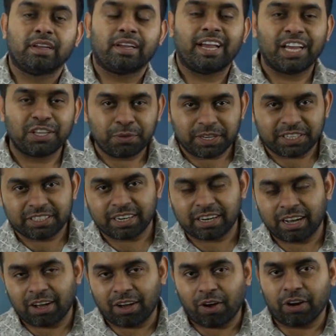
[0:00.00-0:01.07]
As we
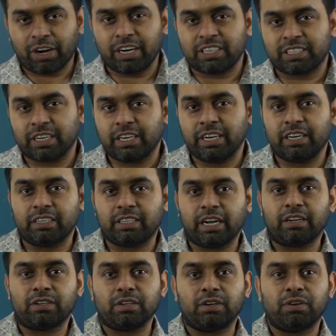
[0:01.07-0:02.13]
already studied
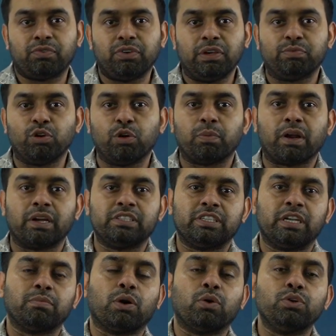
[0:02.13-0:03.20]
that FIFO branch
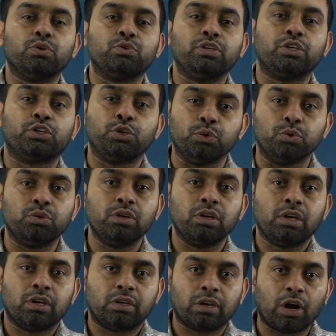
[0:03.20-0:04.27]
and bound using Q,
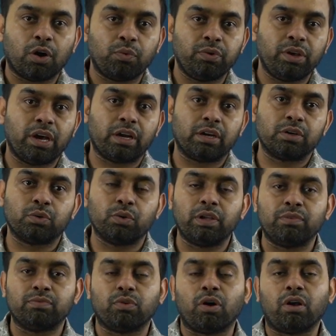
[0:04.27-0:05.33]
now we are
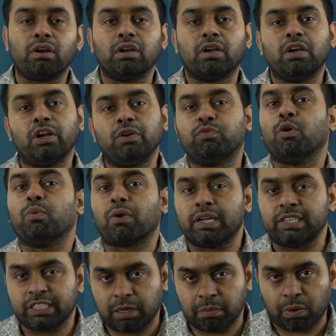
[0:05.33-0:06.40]
going for LIFO
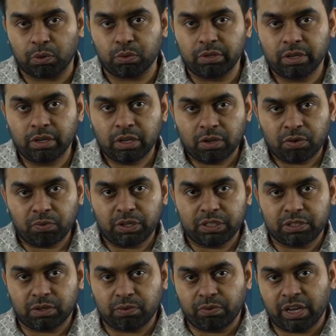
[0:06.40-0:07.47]
branch and bound,
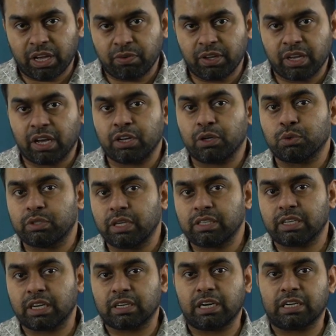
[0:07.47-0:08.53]
where we are using
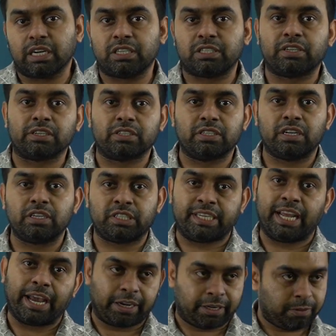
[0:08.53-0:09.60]
the data structure
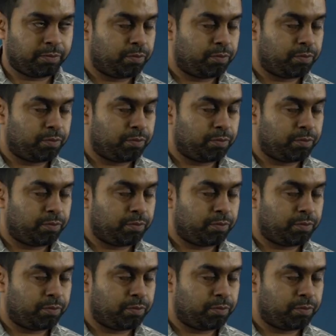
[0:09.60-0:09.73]
stack.